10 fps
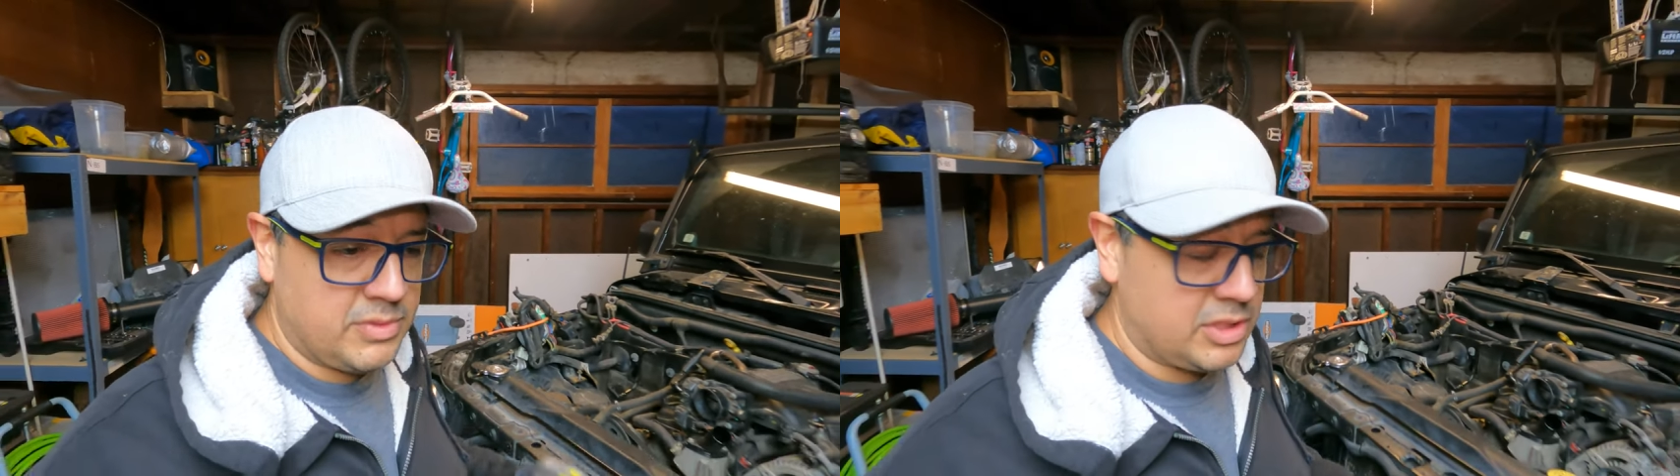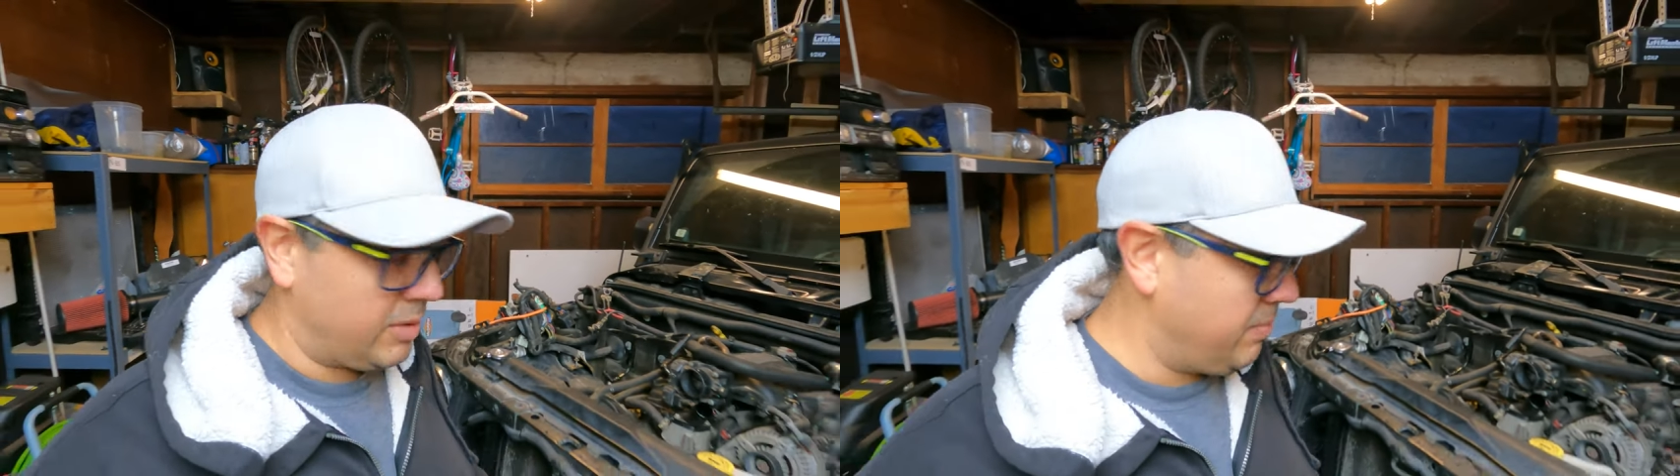
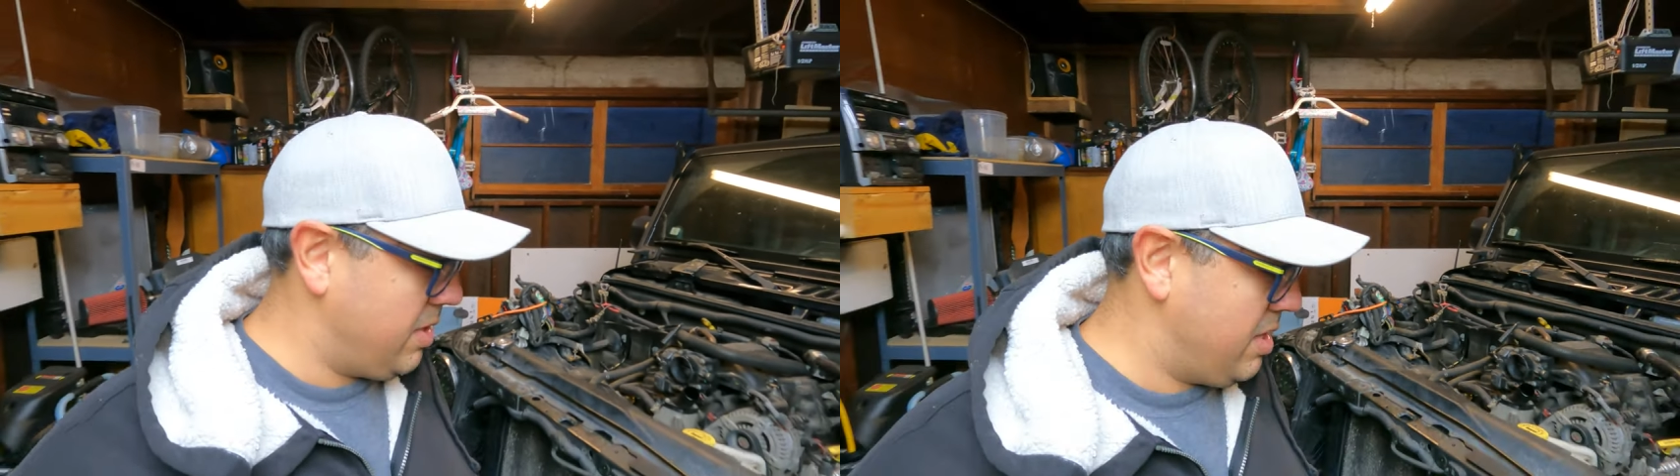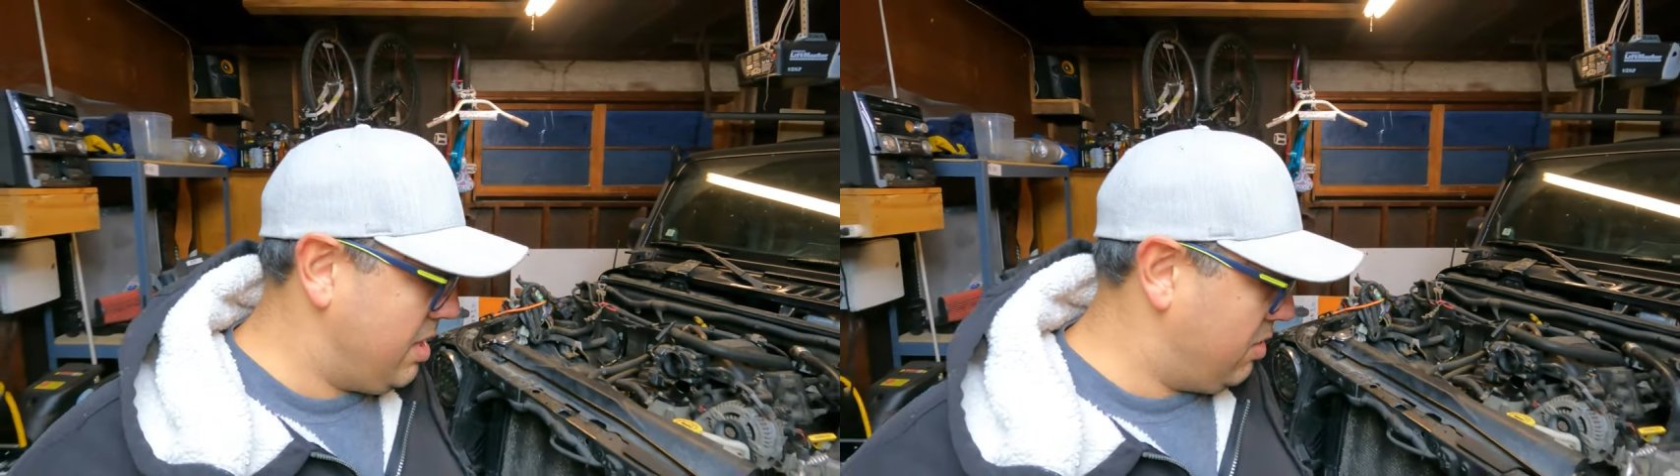So
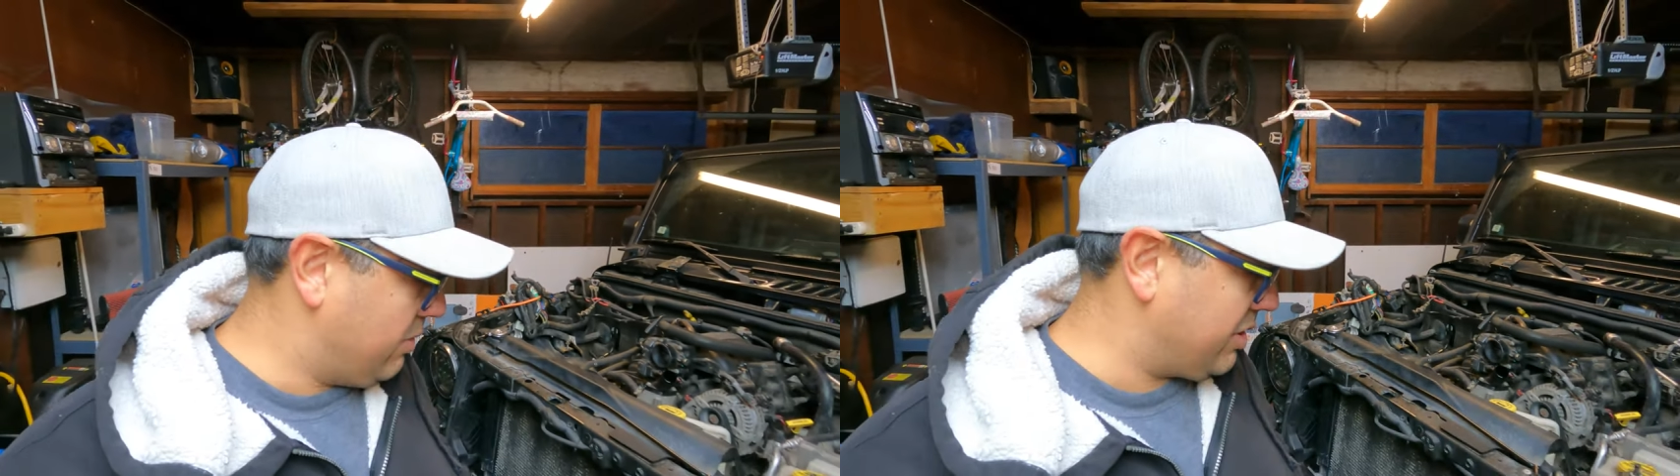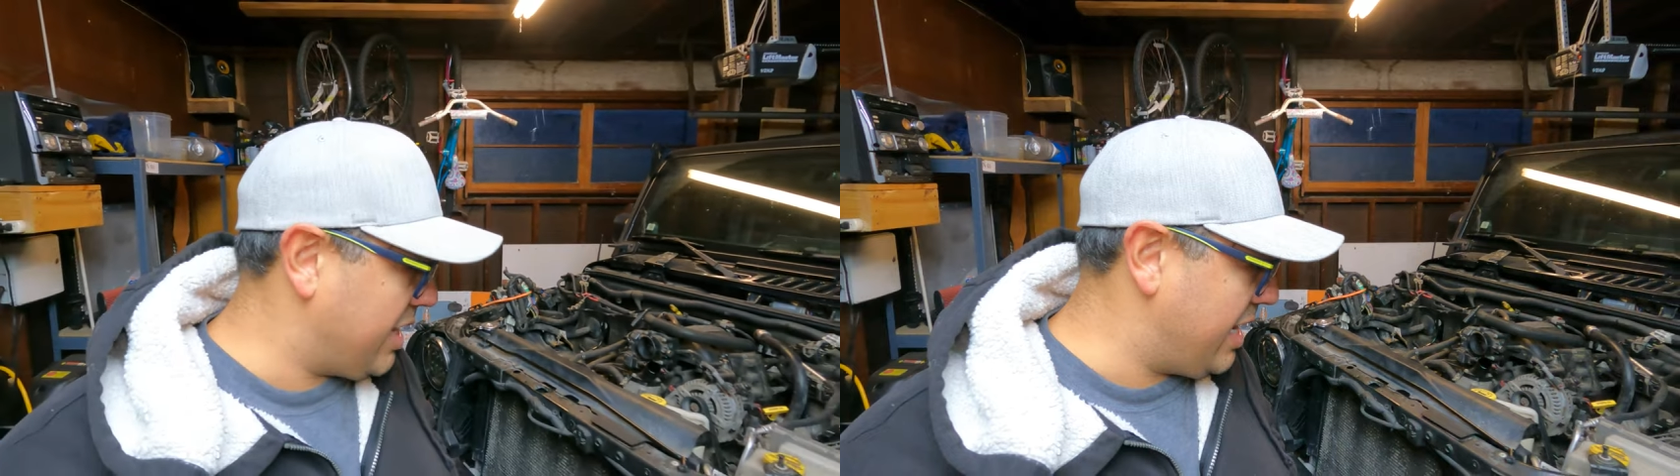
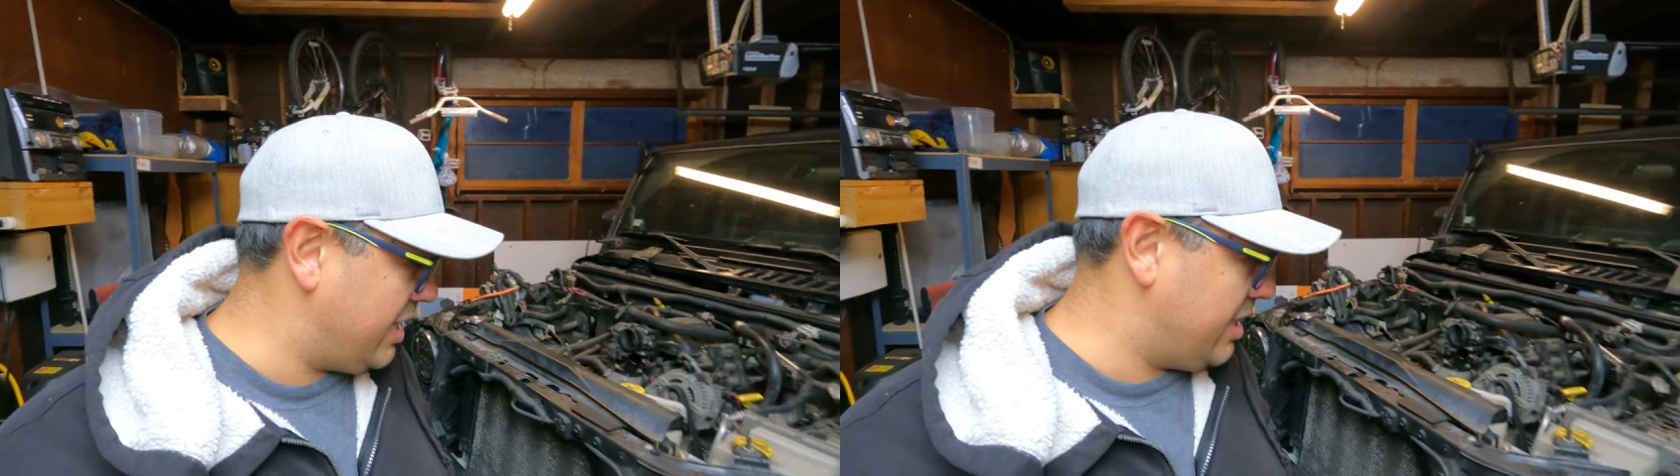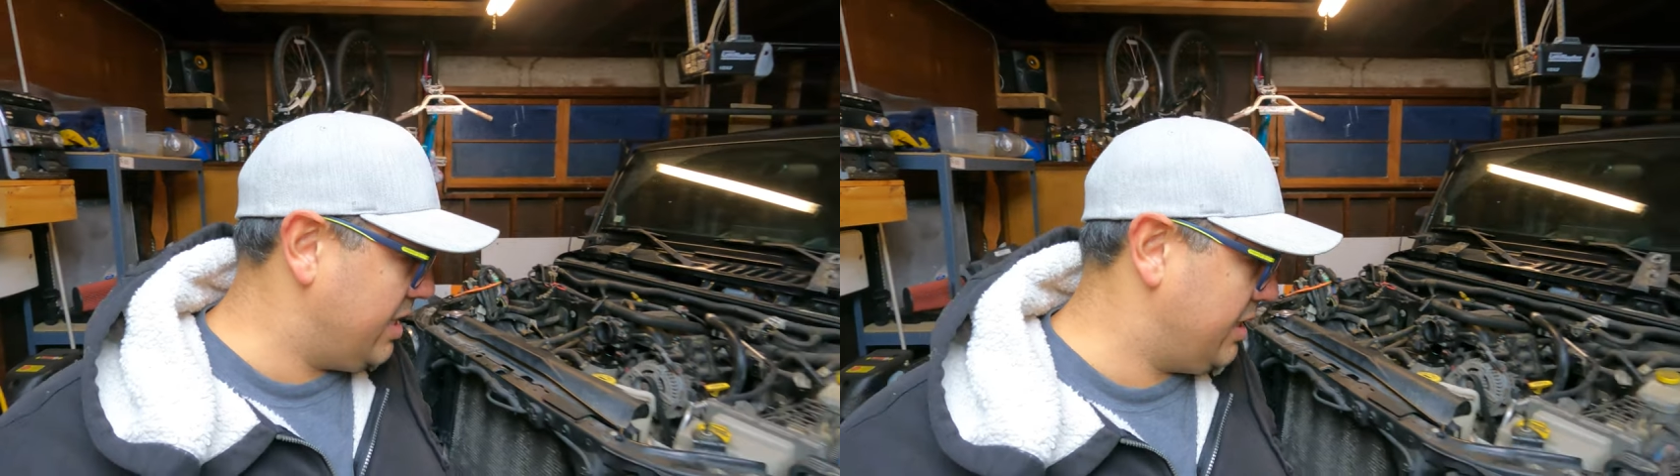with
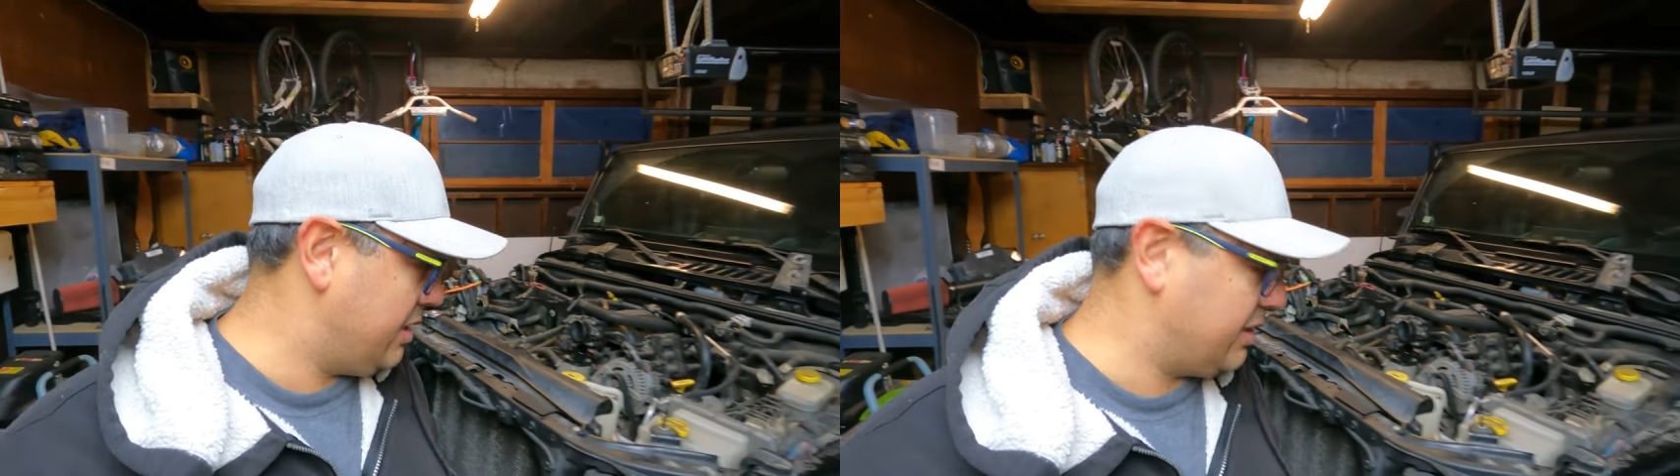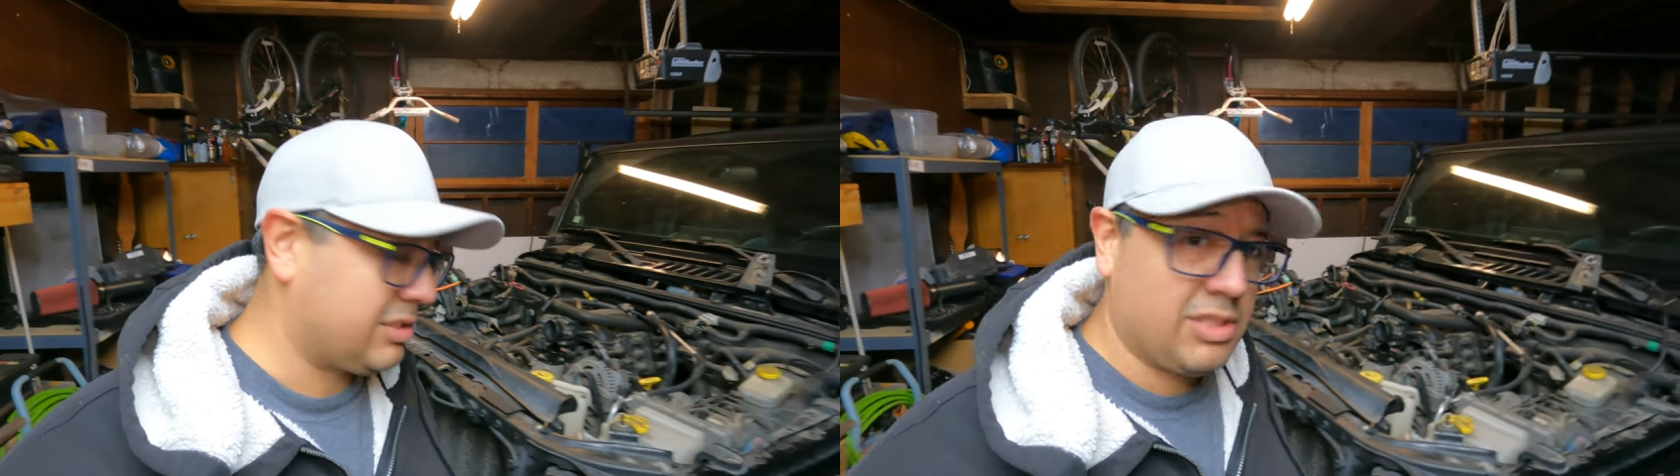that,
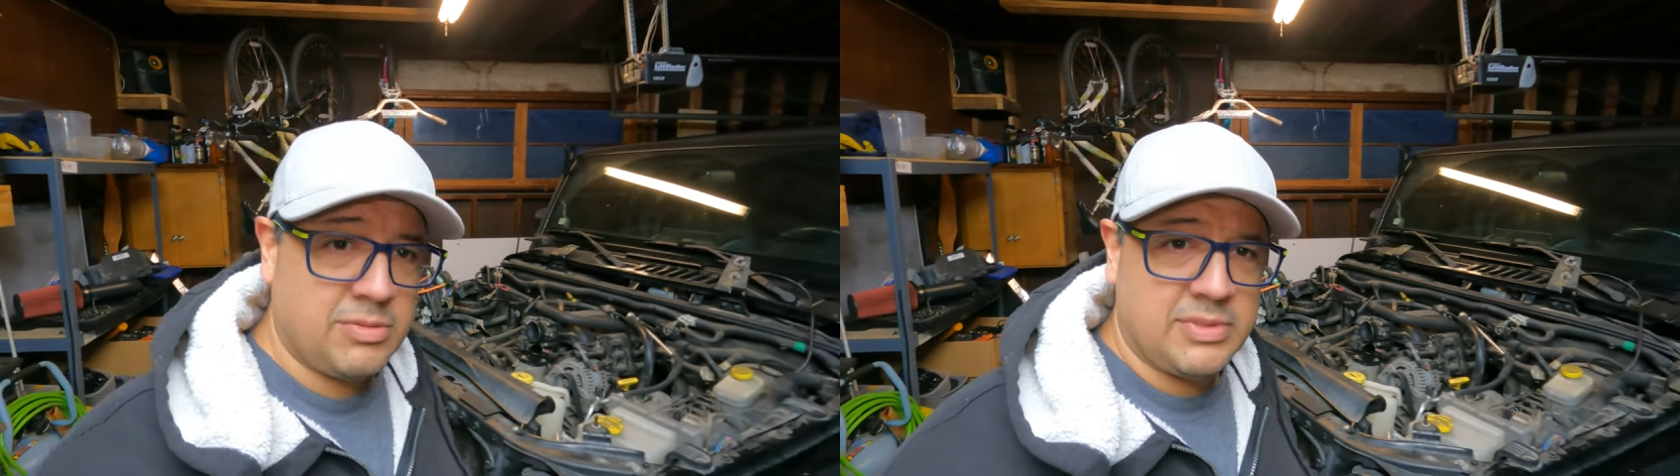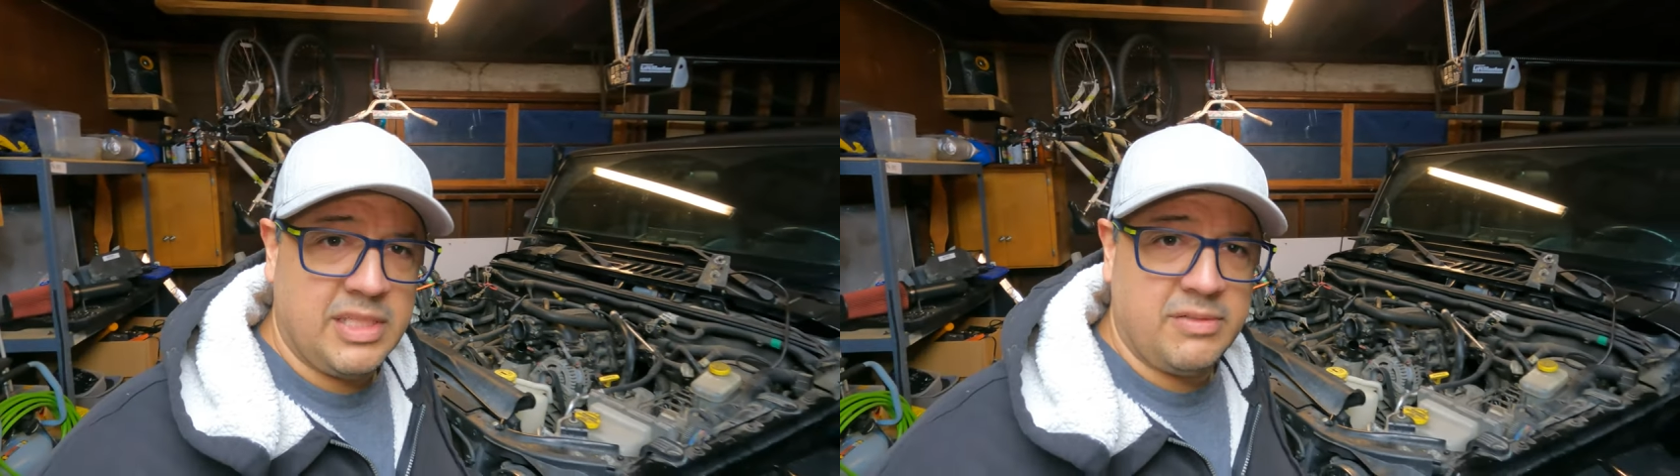it's
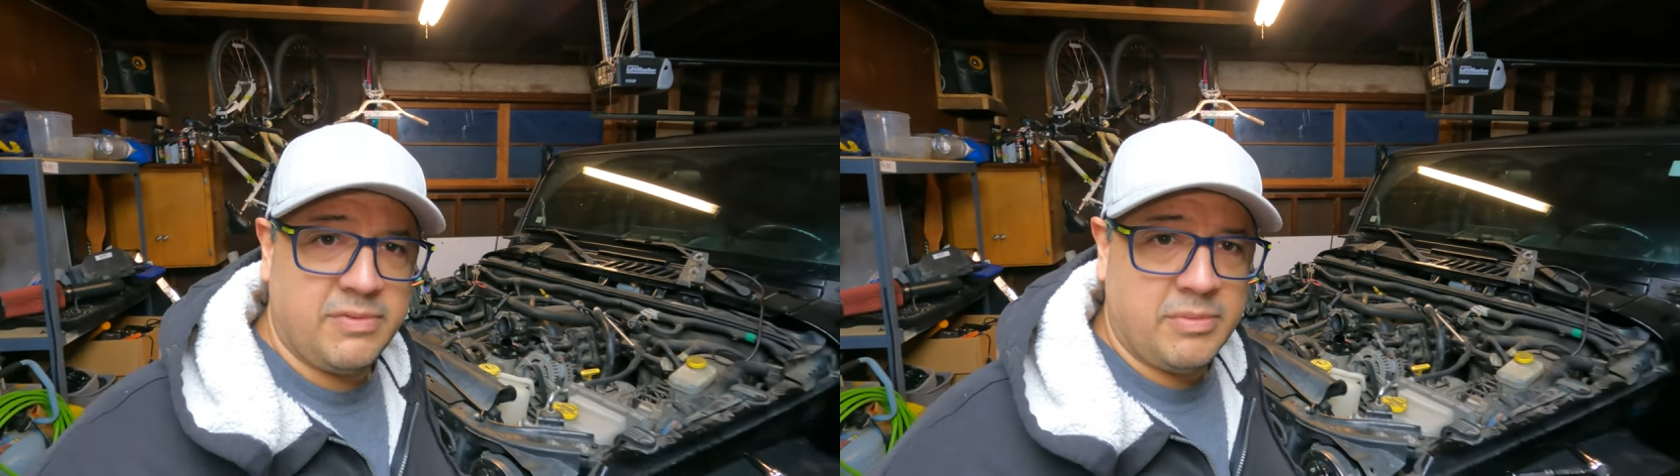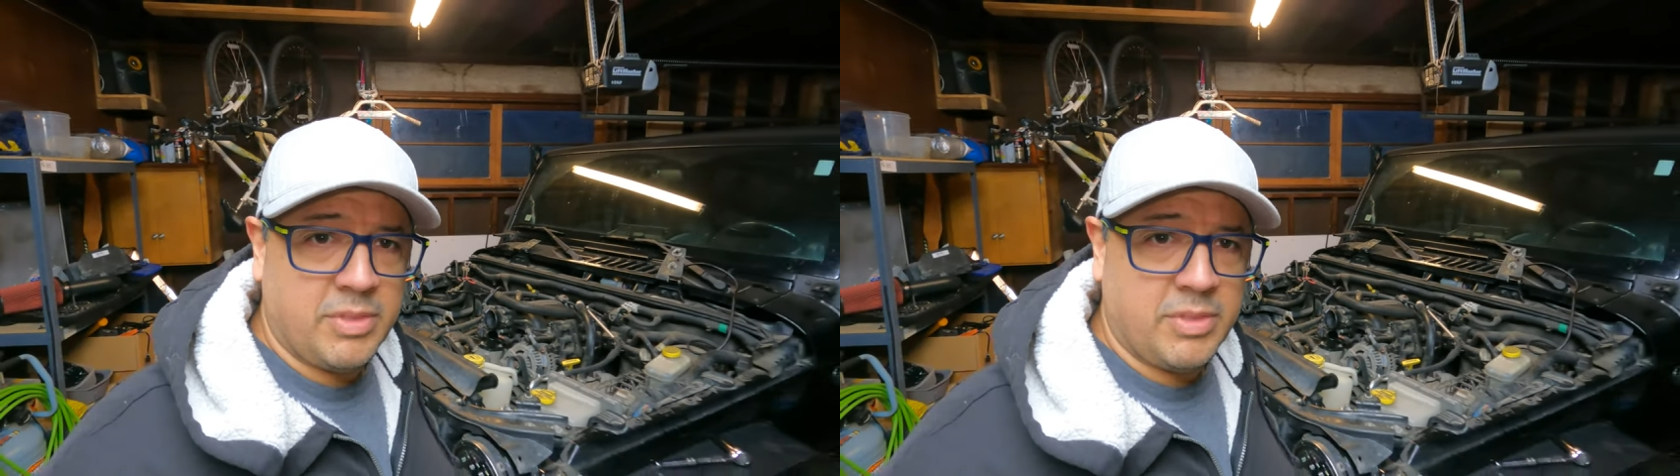Christmas Eve.